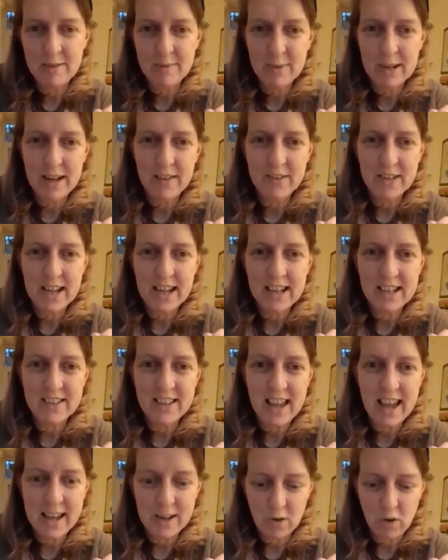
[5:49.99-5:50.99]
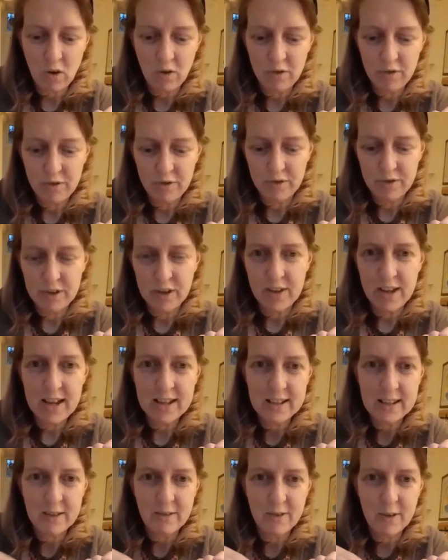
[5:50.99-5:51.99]
but I've taken the head off. So there's
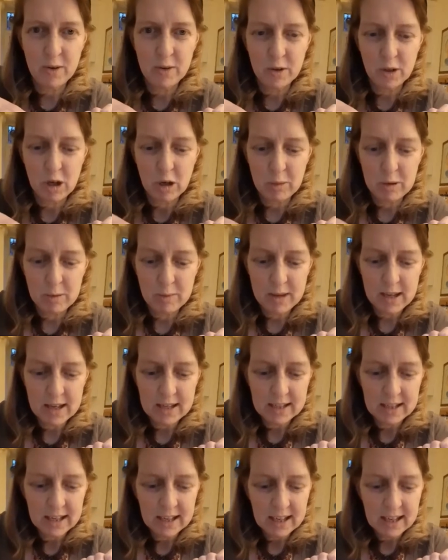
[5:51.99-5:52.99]
the photocopy bit.